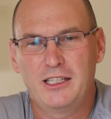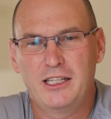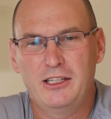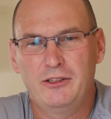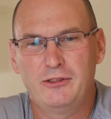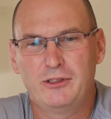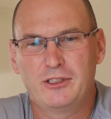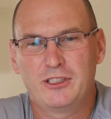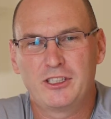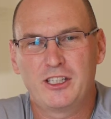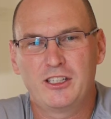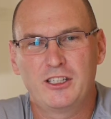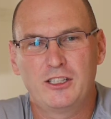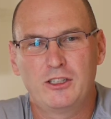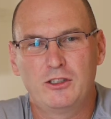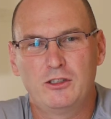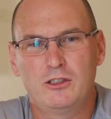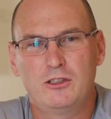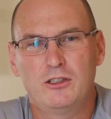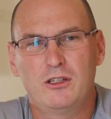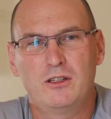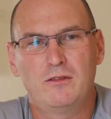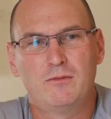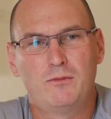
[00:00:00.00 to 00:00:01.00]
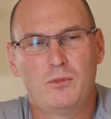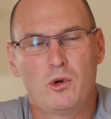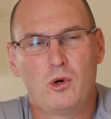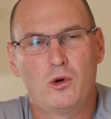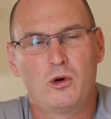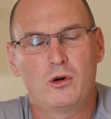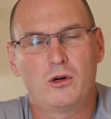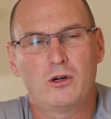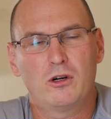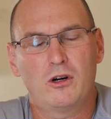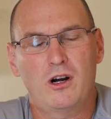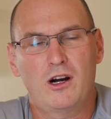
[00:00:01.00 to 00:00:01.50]
He was a little
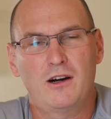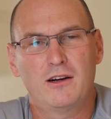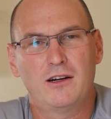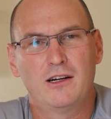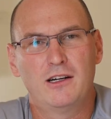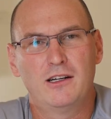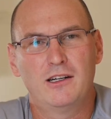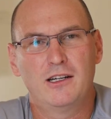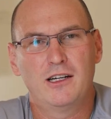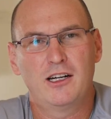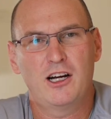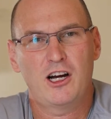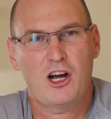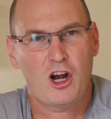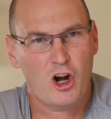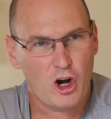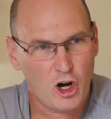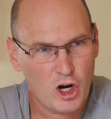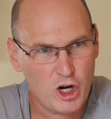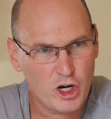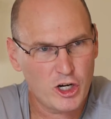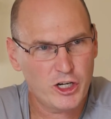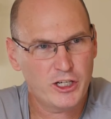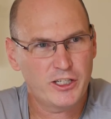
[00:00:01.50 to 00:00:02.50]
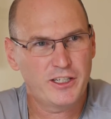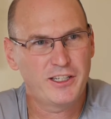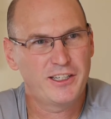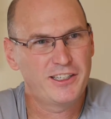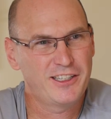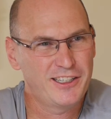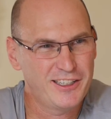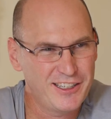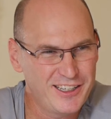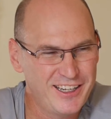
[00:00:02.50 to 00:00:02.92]
more hard,